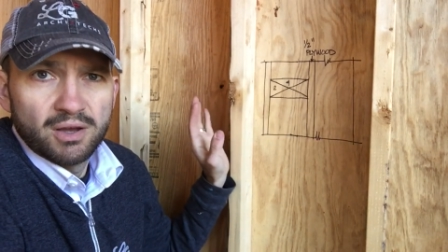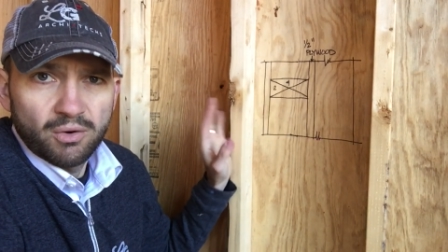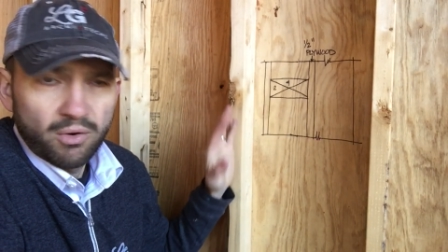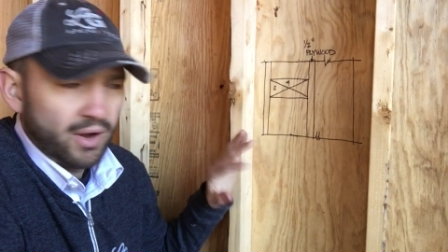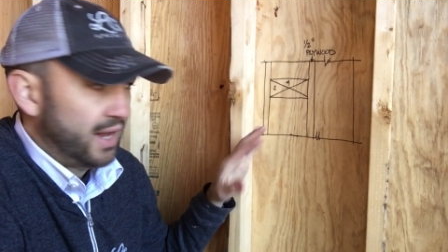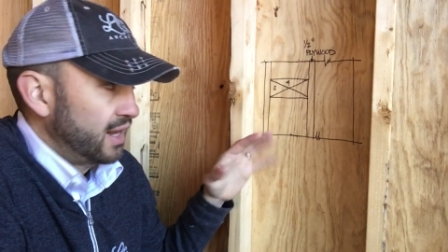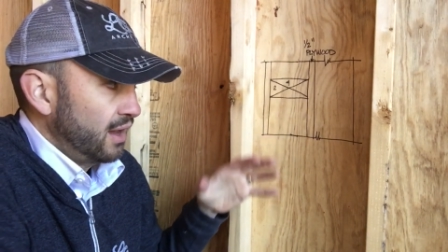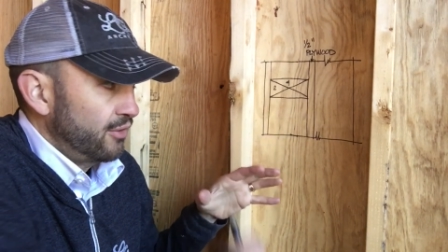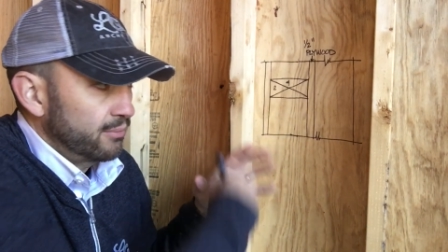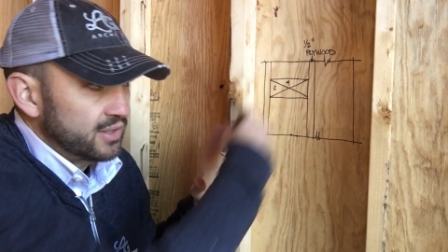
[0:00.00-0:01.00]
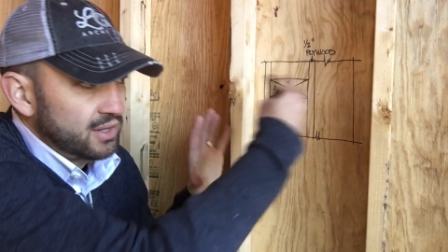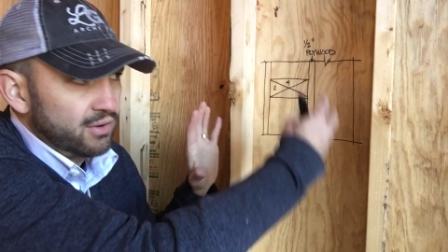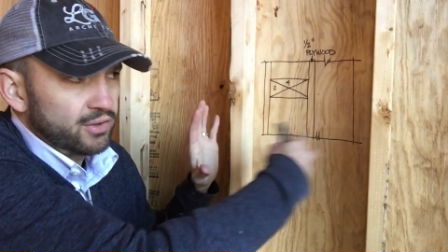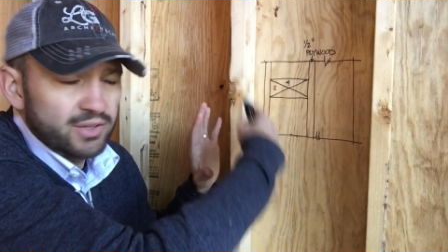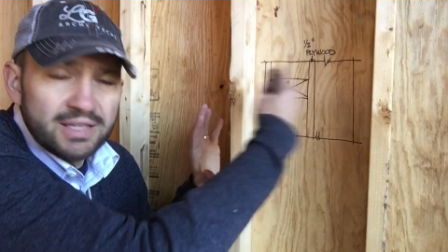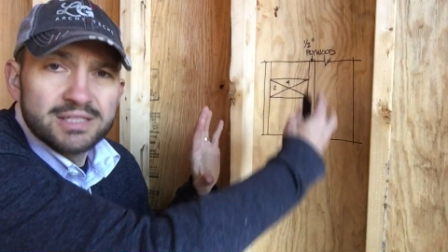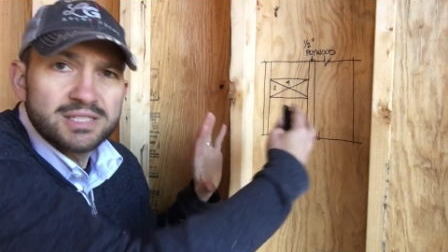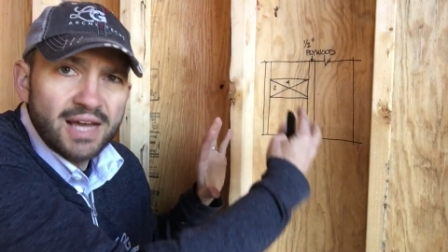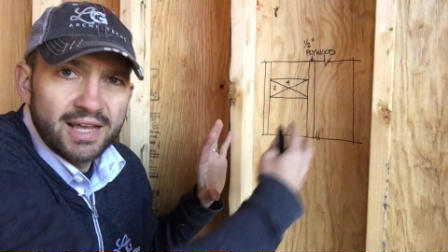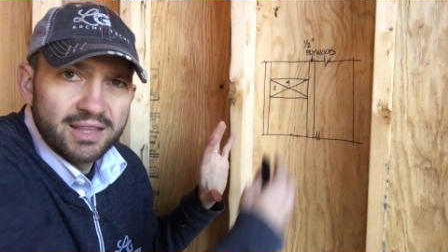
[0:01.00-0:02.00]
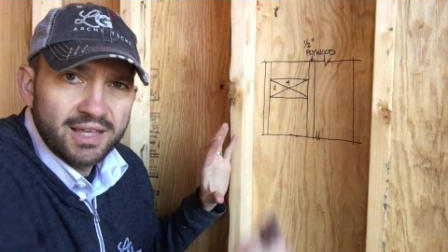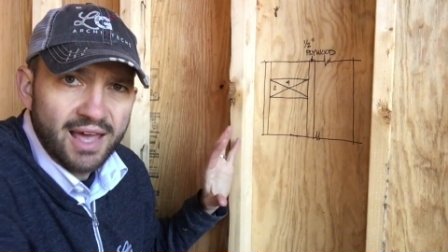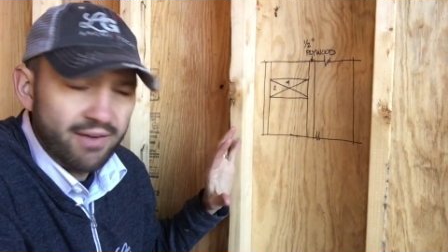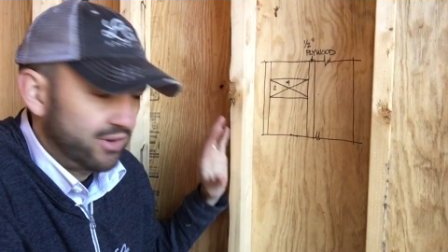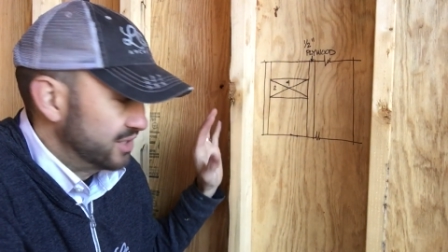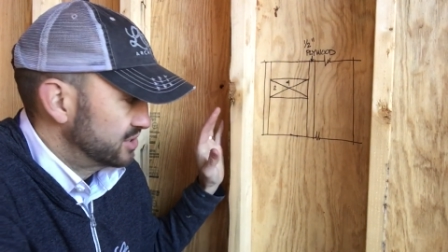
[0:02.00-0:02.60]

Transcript: or any other materials inside the cavity.